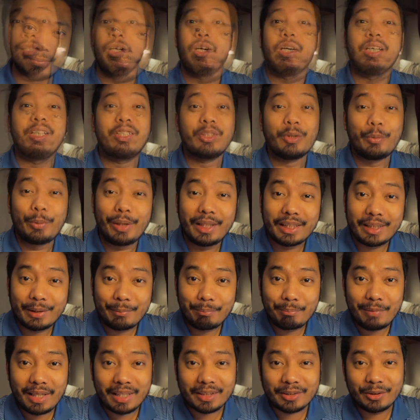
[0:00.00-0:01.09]
Okay, so
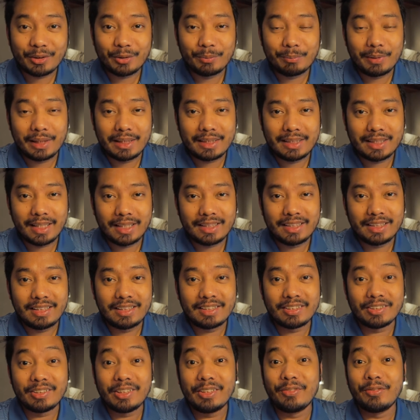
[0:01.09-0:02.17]
welcome back to my channel.
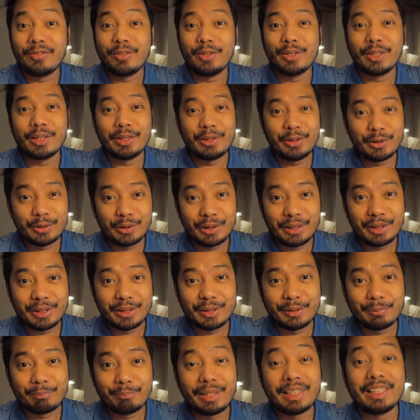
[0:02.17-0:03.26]
So if you are new
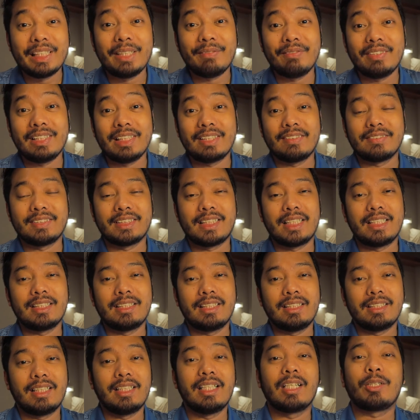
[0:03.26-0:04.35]
here, my name is
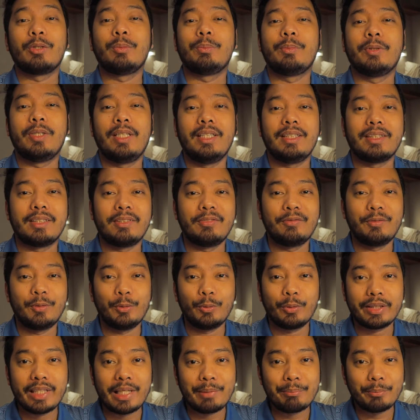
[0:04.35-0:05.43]
Francis and ako po ay isang
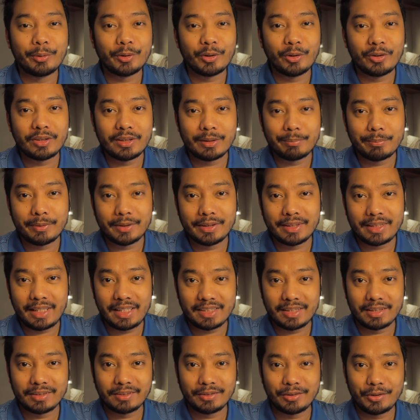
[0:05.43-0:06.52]
full-time photographer sa
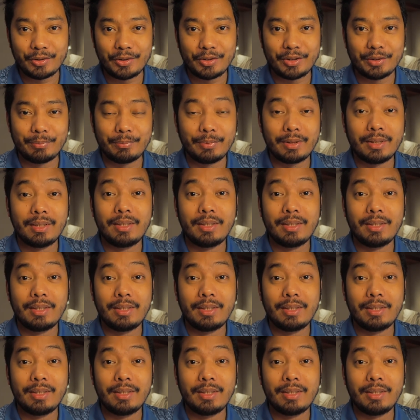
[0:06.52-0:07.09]
isang cruise ship.